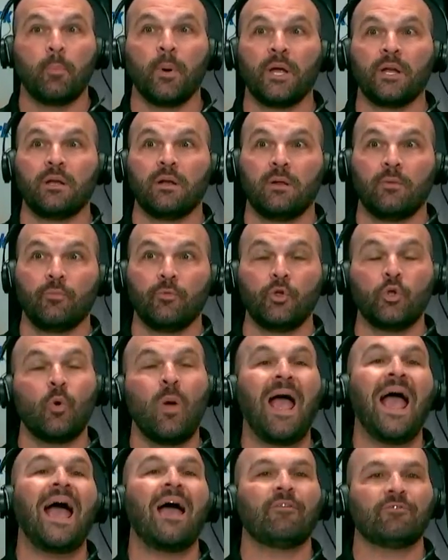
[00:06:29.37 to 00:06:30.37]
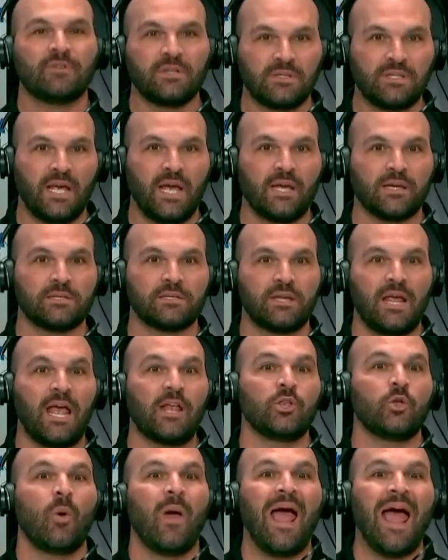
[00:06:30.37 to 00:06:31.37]
But you have to test,
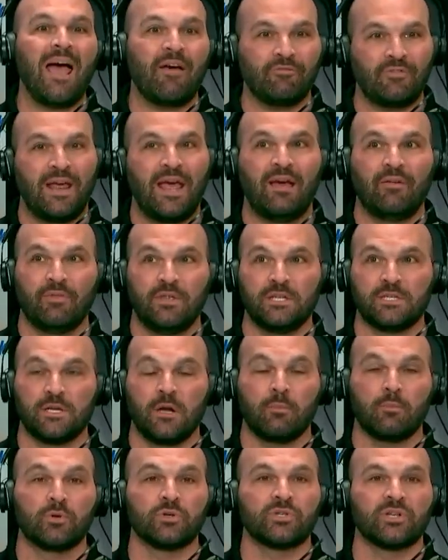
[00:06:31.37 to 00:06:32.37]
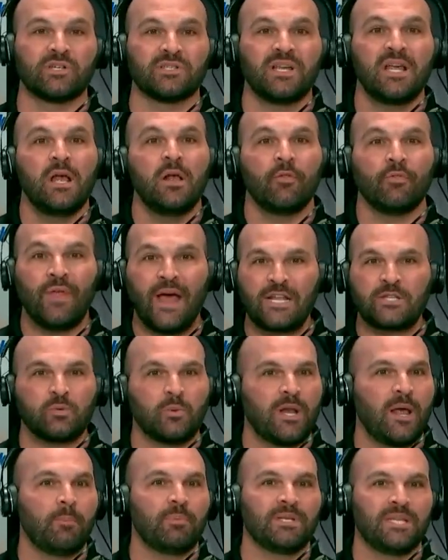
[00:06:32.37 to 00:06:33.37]
and you have to have these numbers, because that's
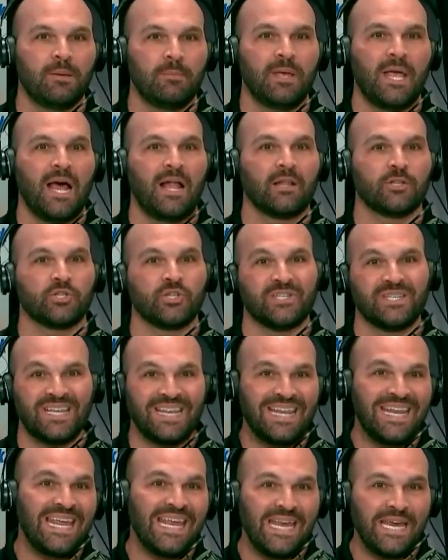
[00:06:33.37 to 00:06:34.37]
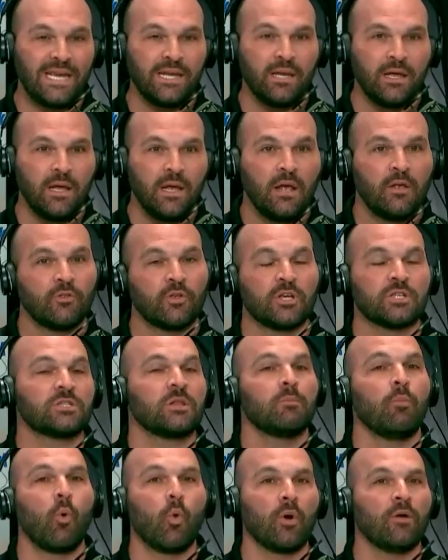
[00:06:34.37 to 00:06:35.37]
what epidemiologists need,
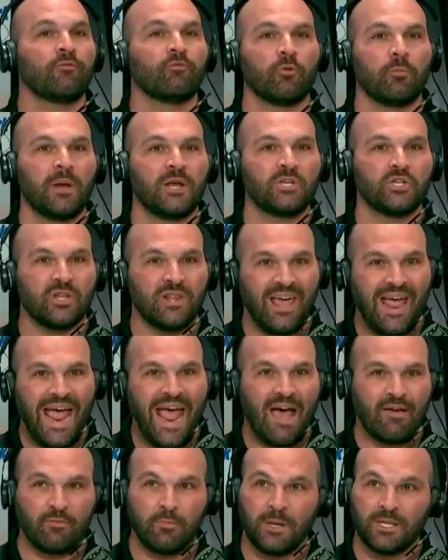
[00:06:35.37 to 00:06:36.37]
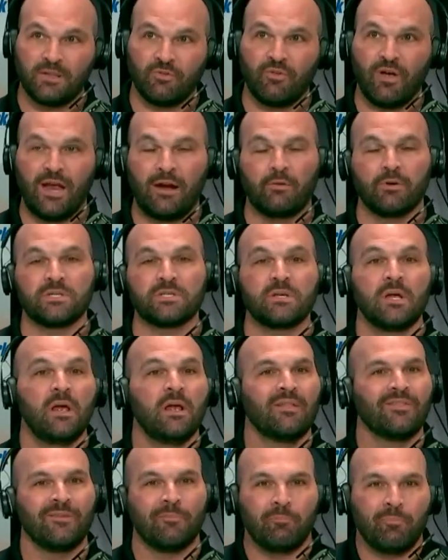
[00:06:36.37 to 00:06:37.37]
because the more information they have about the virus,
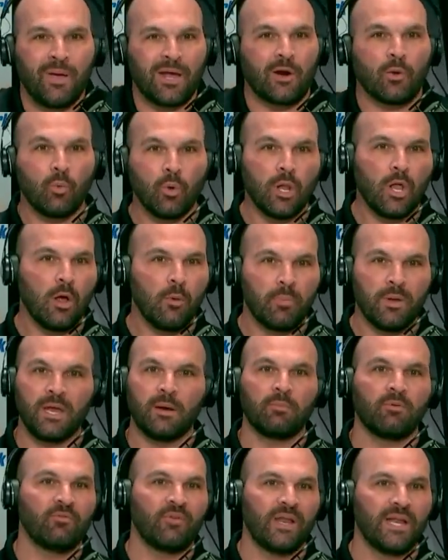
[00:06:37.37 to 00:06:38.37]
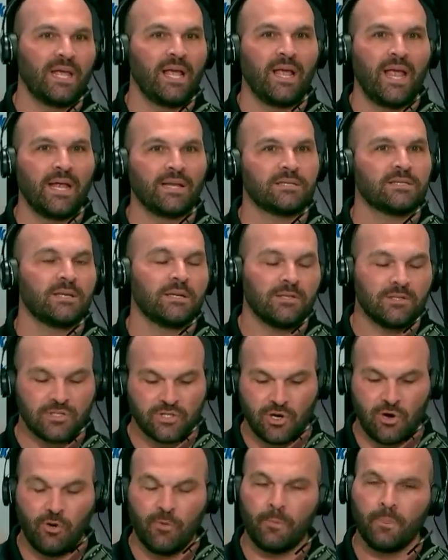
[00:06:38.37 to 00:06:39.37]
the better we'll all be in preventing against it.
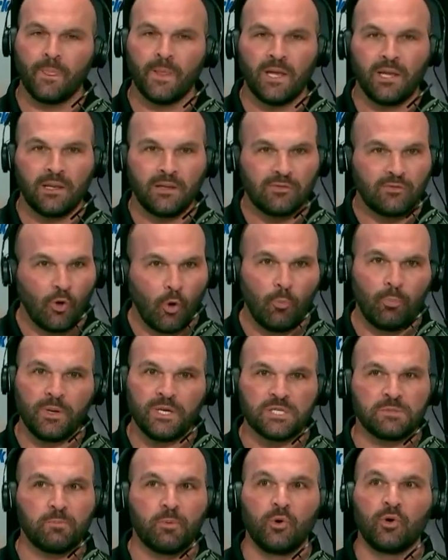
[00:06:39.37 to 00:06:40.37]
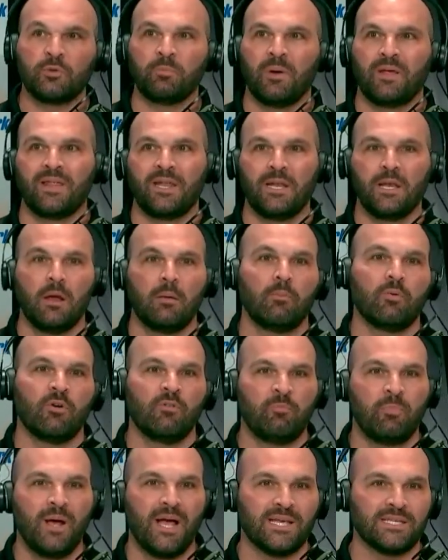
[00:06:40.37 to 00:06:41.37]
So don't be spooked by the
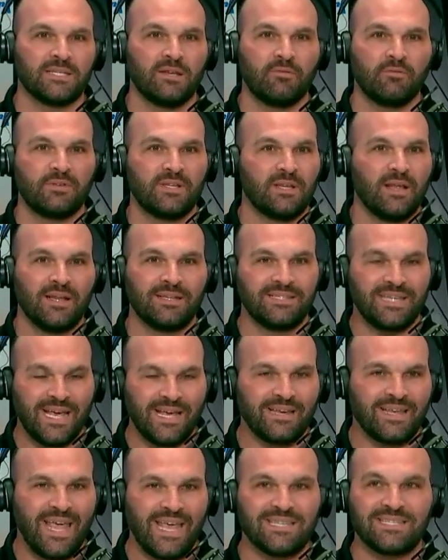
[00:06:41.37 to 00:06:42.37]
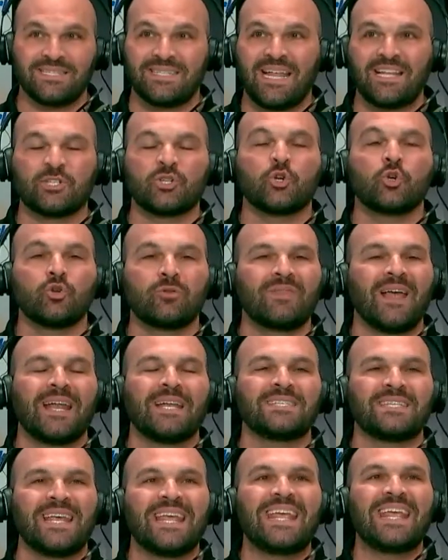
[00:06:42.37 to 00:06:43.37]
number of positive cases.
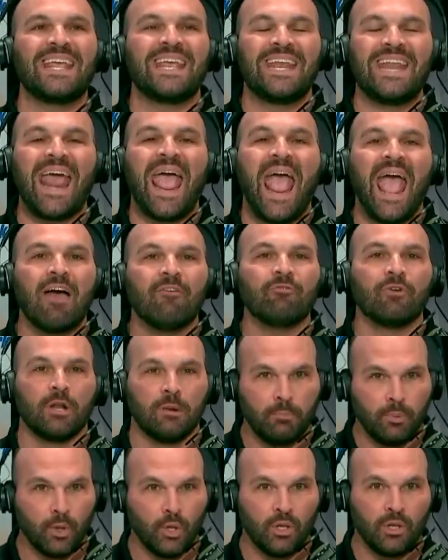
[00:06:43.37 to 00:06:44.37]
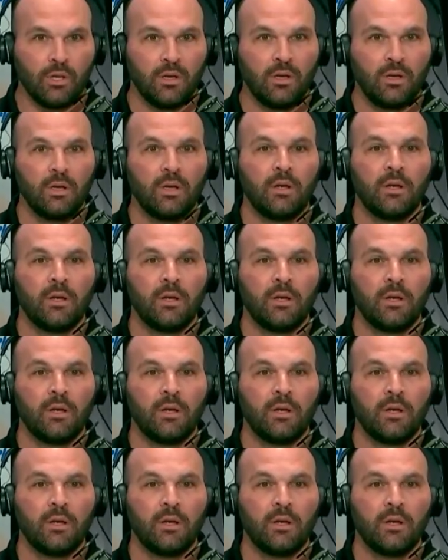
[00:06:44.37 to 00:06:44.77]
That is inevitable.